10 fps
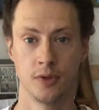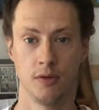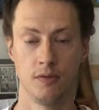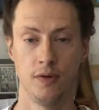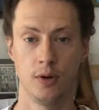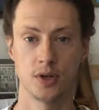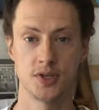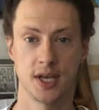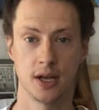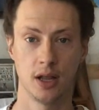I'm
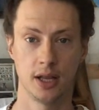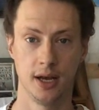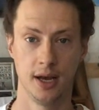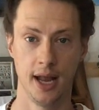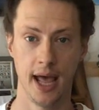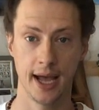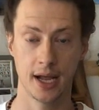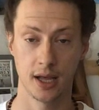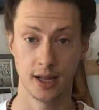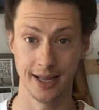focusing on the
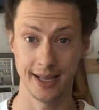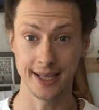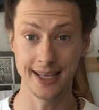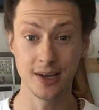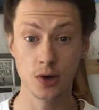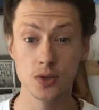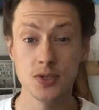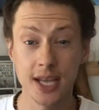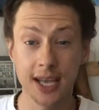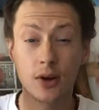neck and the ears,
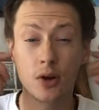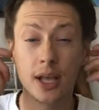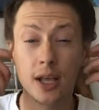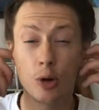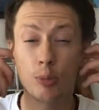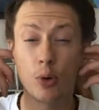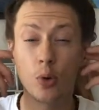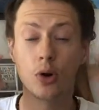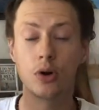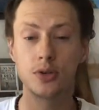the inner ear
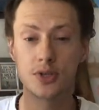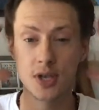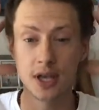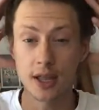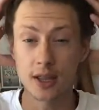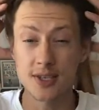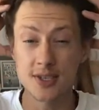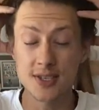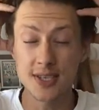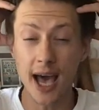pores, the
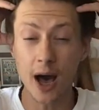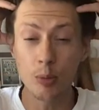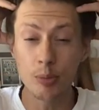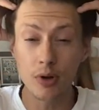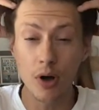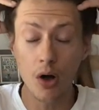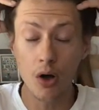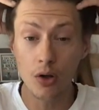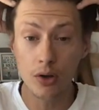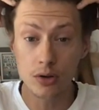scalp,
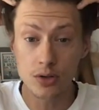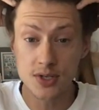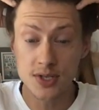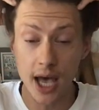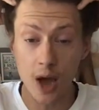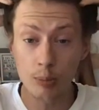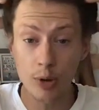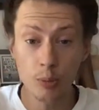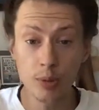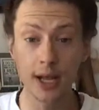all your scalp
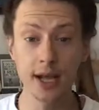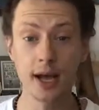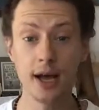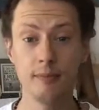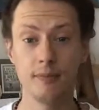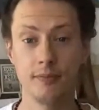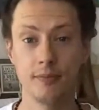opening up.